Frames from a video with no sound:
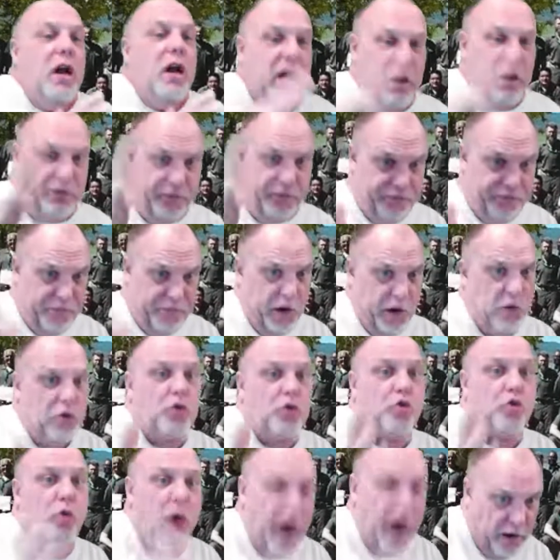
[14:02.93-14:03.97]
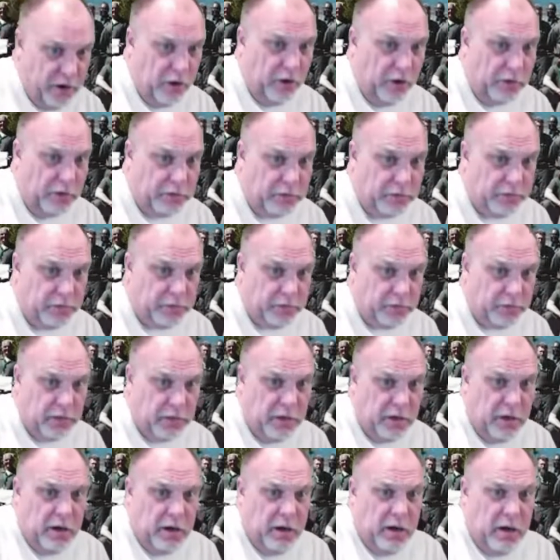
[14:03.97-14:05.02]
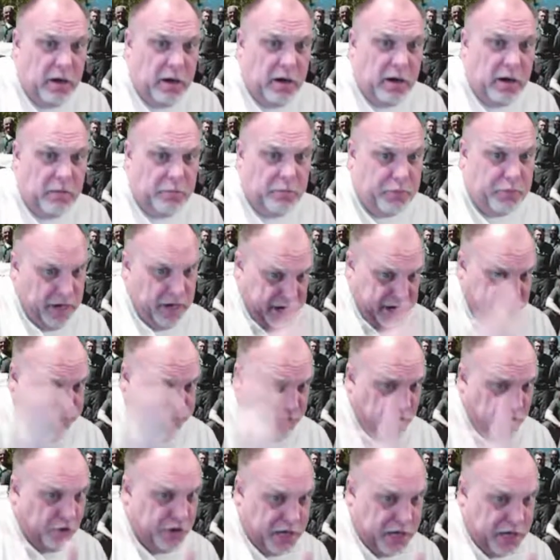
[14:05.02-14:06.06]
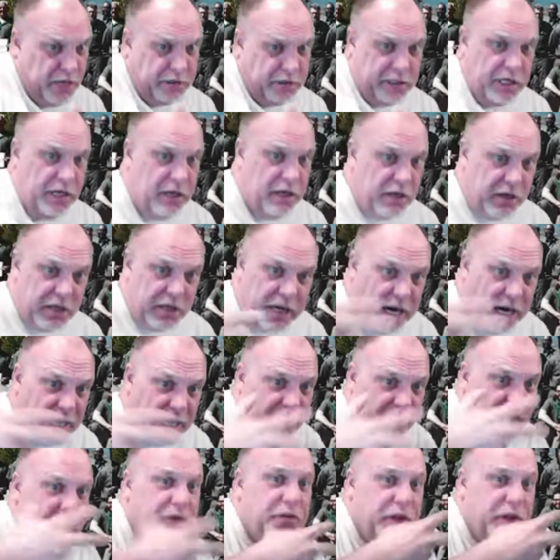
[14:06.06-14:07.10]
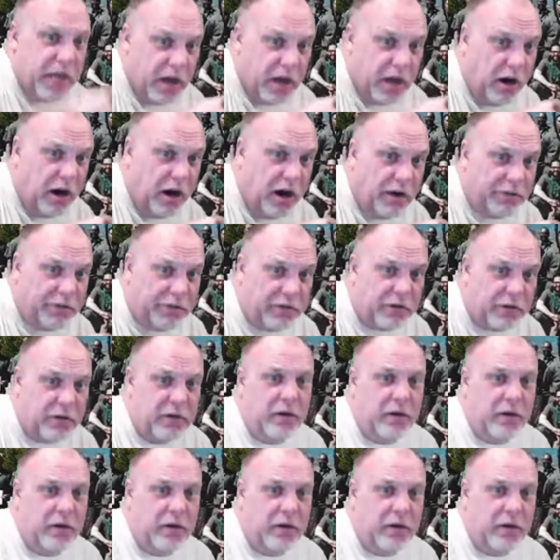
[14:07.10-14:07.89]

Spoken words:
a fair trial, but if they're guilty, cut the thing off.